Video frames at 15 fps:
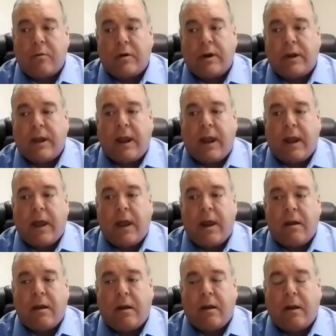
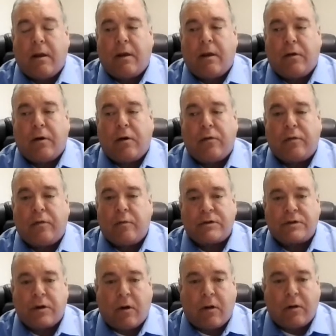can go through
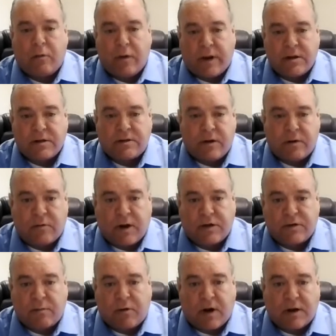what's called a
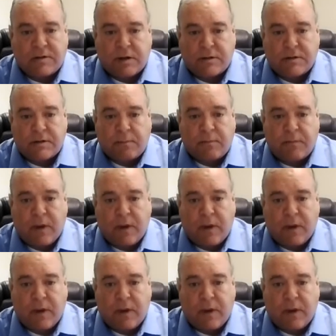reconsideration process.